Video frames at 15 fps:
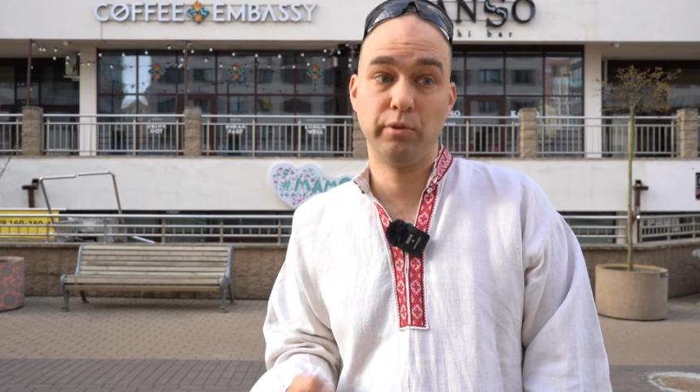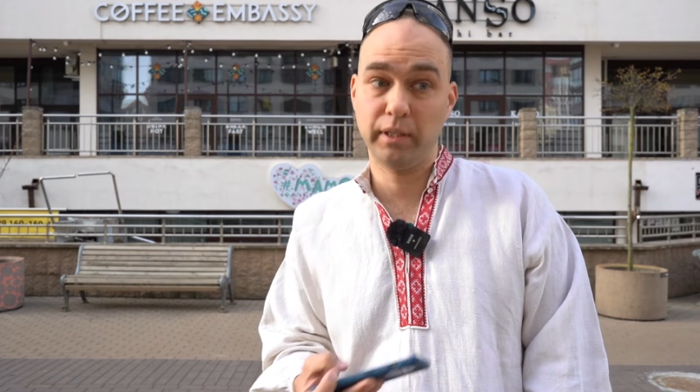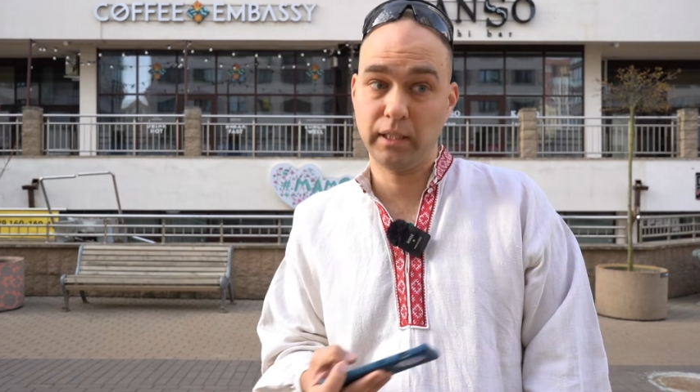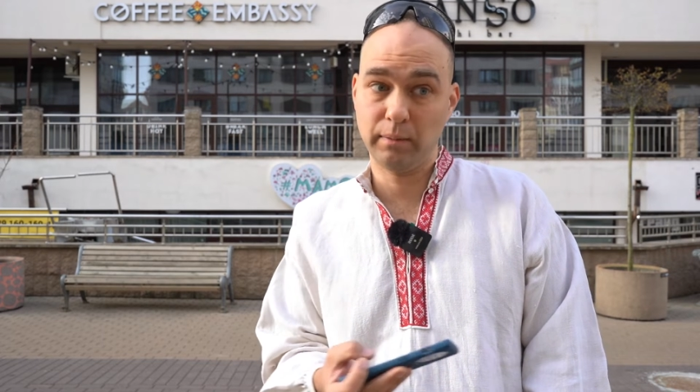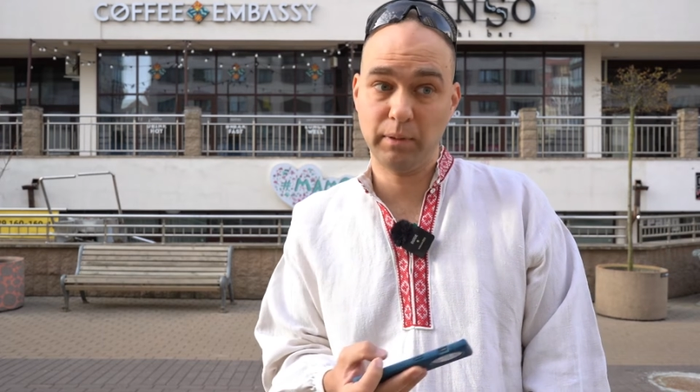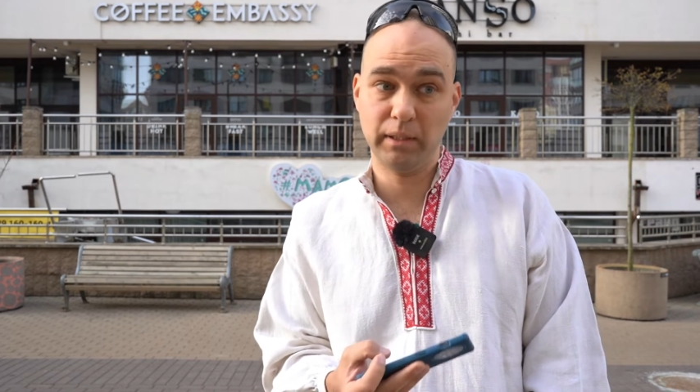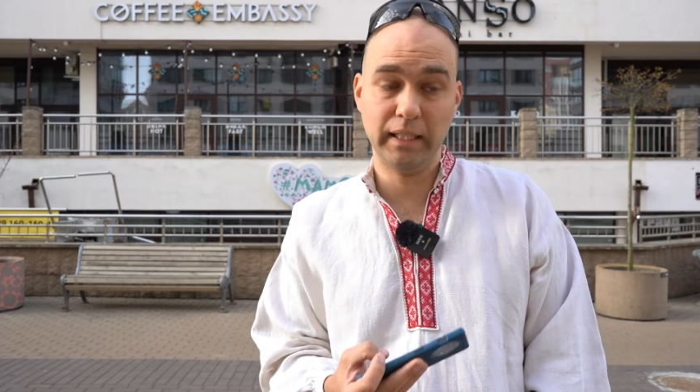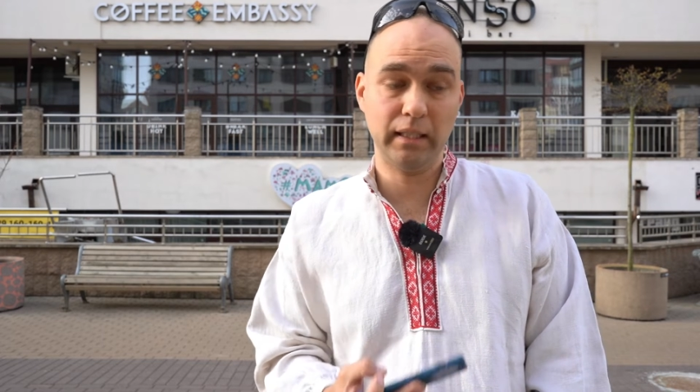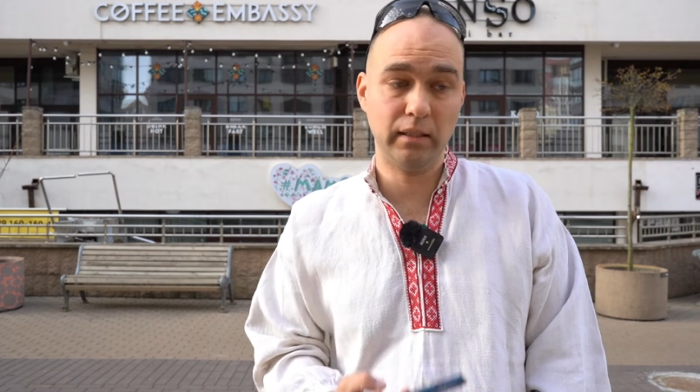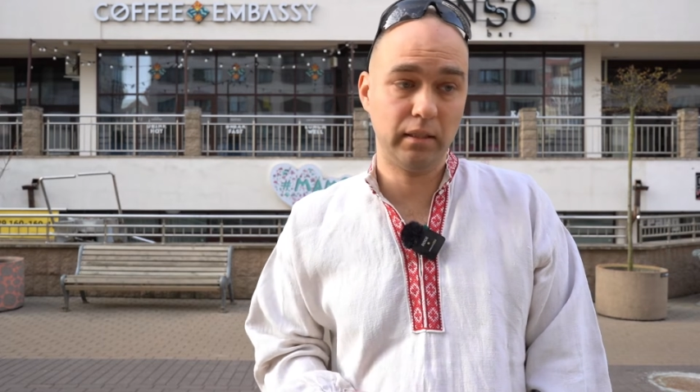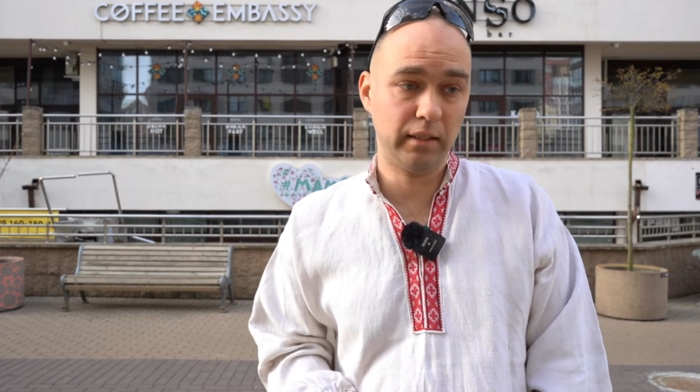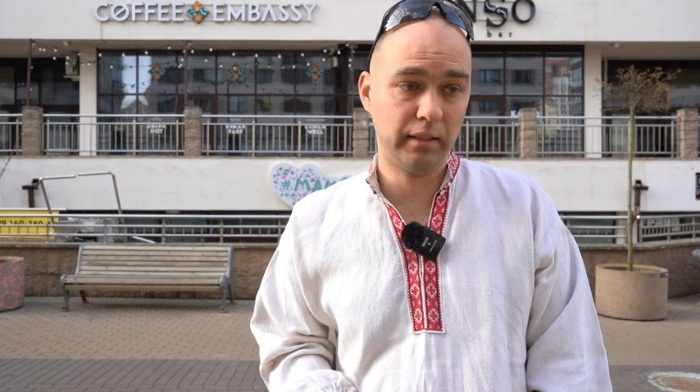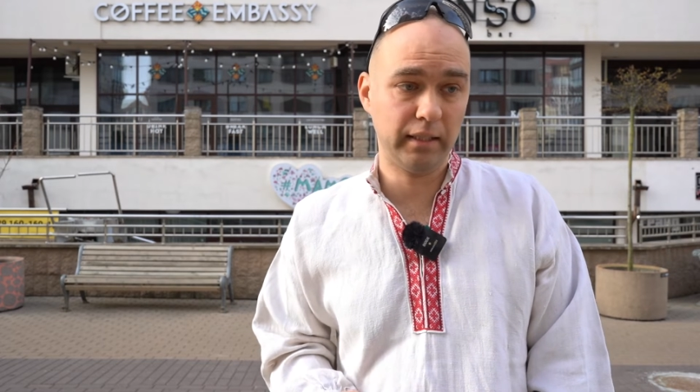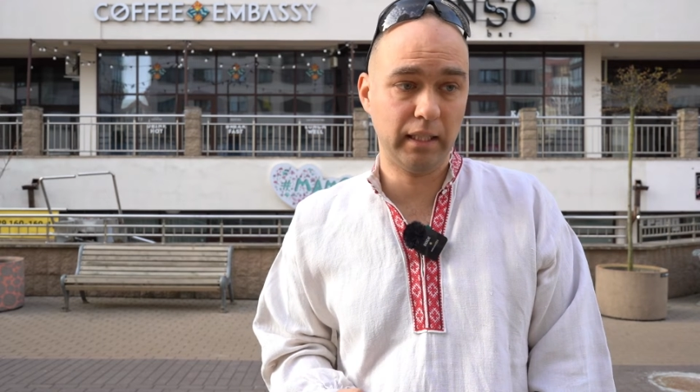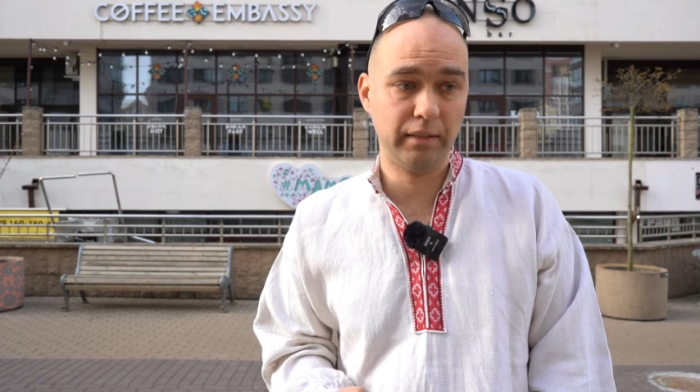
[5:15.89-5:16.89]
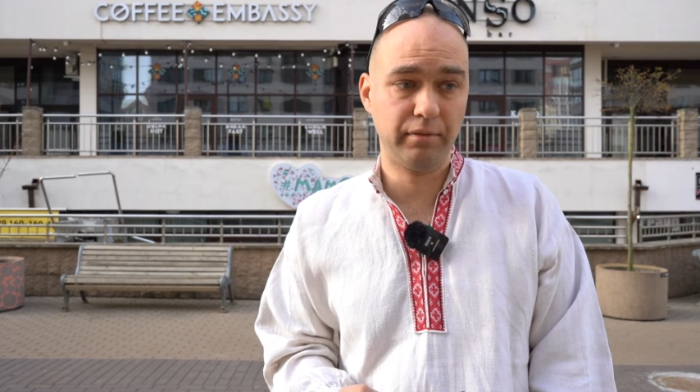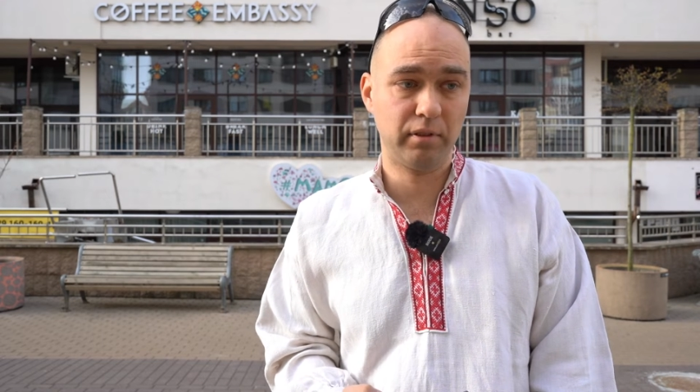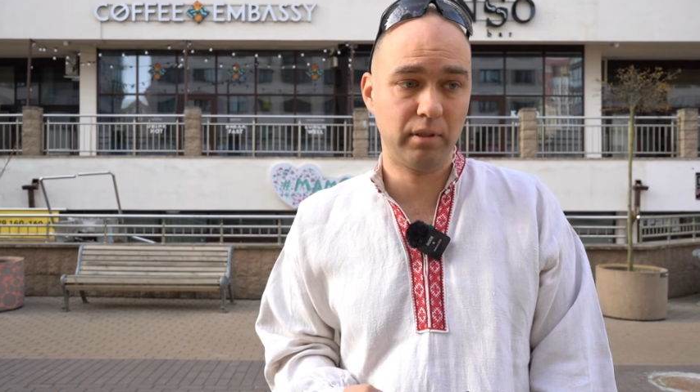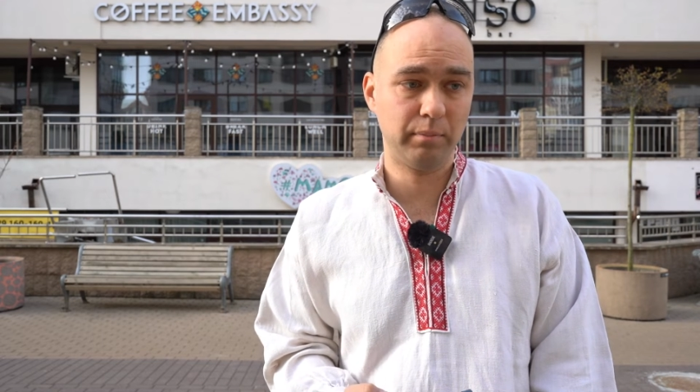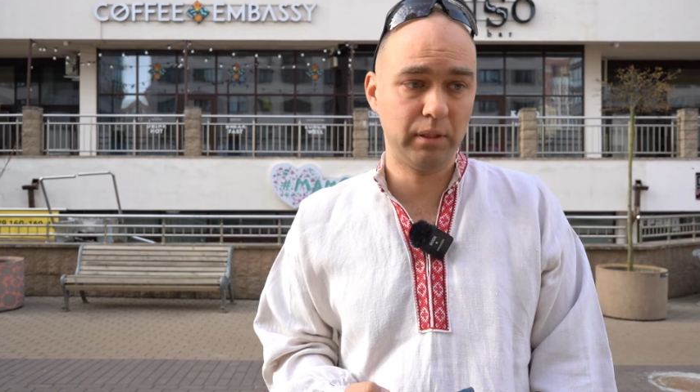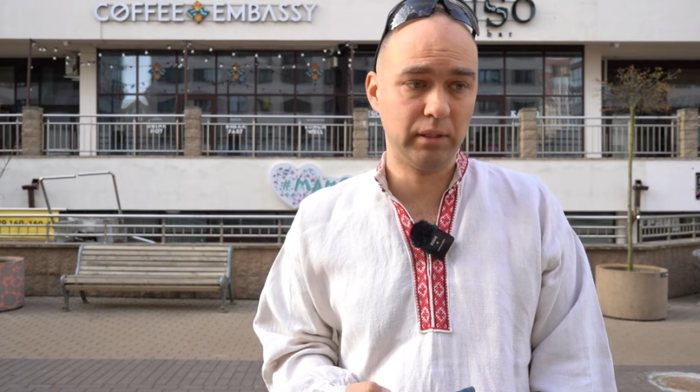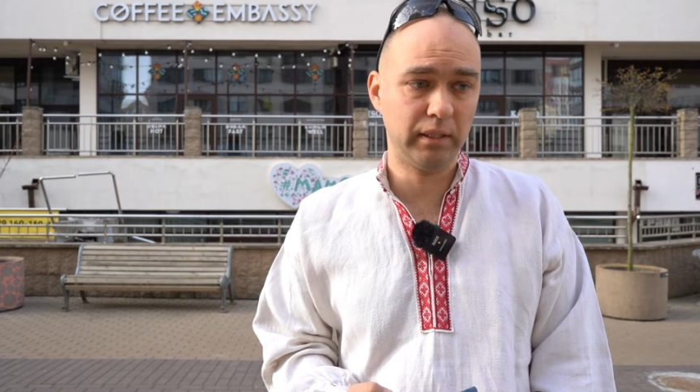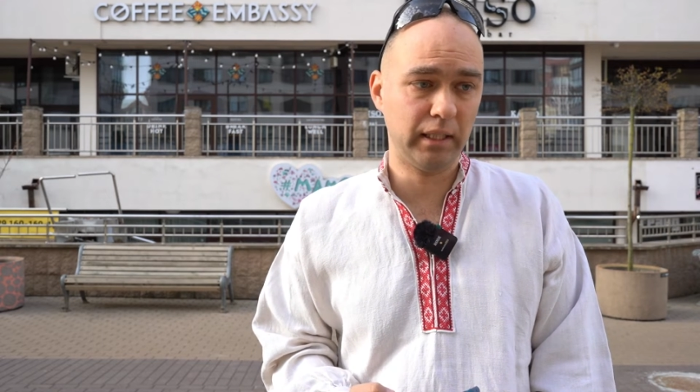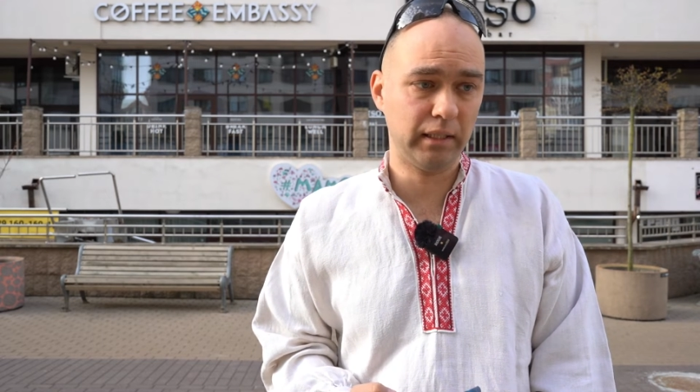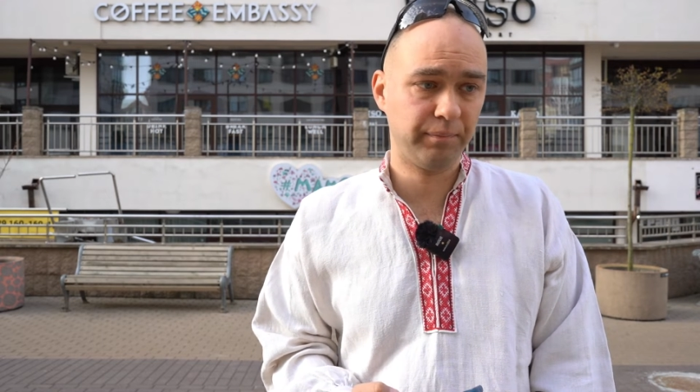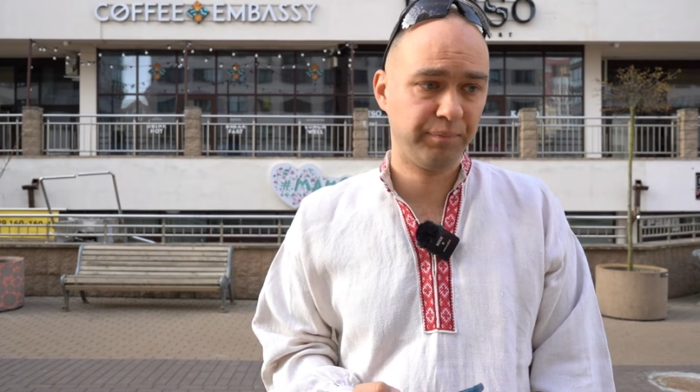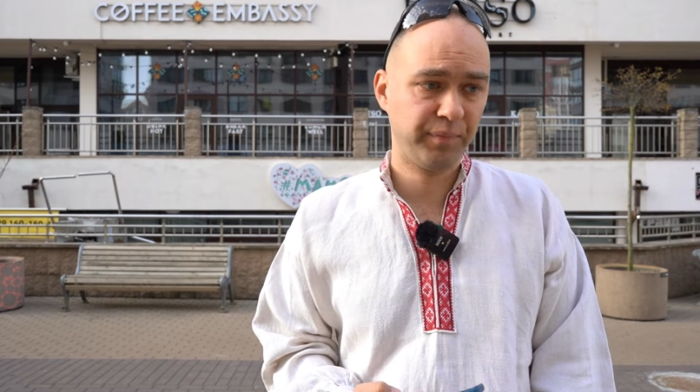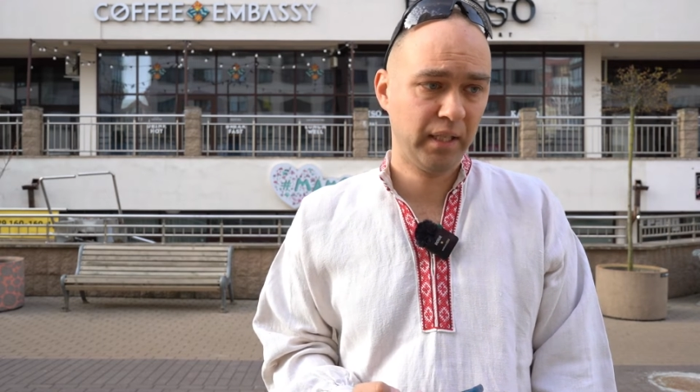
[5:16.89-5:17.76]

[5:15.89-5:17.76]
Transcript: accommodated in that very building.